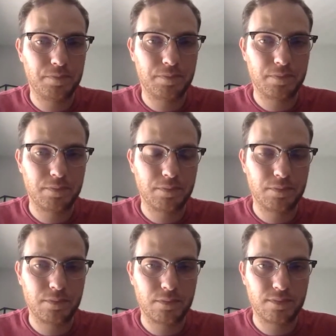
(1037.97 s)

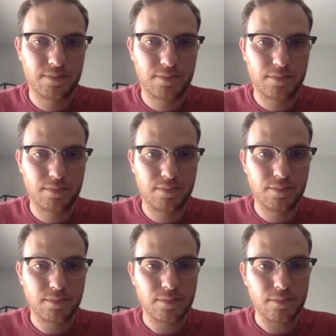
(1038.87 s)

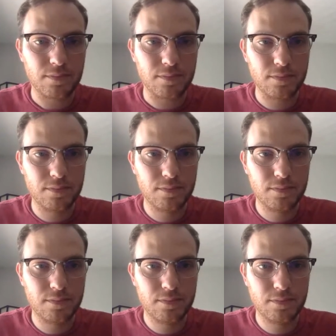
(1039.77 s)

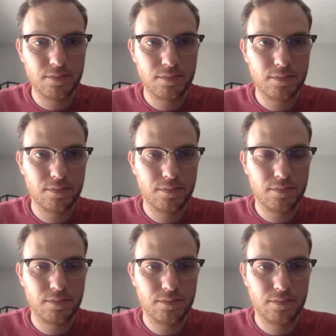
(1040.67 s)

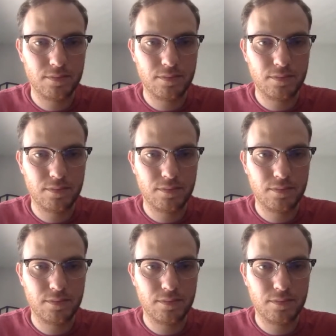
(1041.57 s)
No words are spoken by the person on screen.